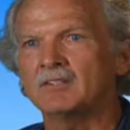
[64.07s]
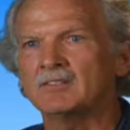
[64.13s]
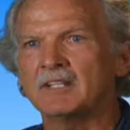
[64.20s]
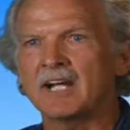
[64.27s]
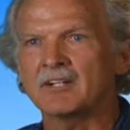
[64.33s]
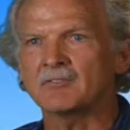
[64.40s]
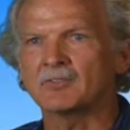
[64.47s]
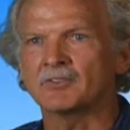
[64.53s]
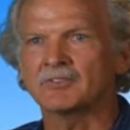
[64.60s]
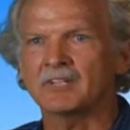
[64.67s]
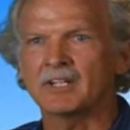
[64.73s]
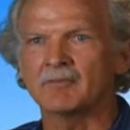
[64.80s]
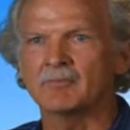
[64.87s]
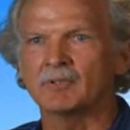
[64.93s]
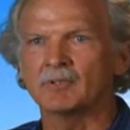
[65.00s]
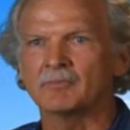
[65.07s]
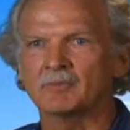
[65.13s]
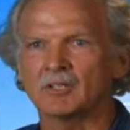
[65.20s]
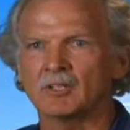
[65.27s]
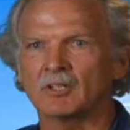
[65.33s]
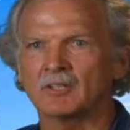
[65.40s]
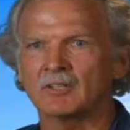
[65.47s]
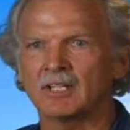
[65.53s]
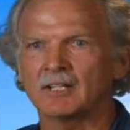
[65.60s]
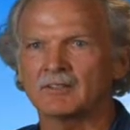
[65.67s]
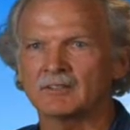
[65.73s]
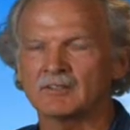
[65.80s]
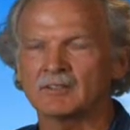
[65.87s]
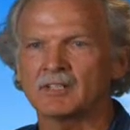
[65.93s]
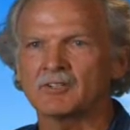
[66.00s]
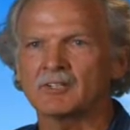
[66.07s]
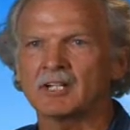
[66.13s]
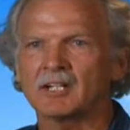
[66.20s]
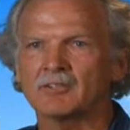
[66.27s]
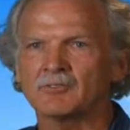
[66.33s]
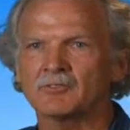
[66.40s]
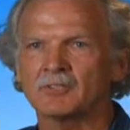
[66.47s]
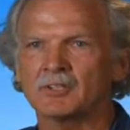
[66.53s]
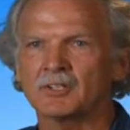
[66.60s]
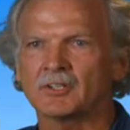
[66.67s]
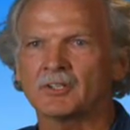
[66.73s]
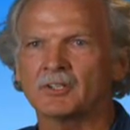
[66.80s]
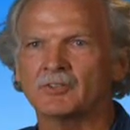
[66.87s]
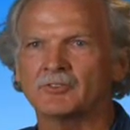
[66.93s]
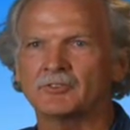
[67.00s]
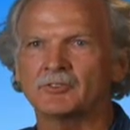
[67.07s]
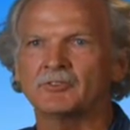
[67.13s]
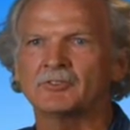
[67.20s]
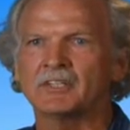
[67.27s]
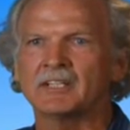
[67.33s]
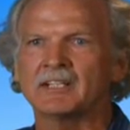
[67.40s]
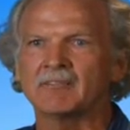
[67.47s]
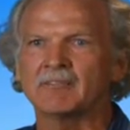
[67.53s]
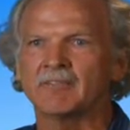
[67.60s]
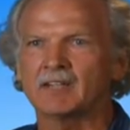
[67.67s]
these natural sand berms along the Southern California coast usually get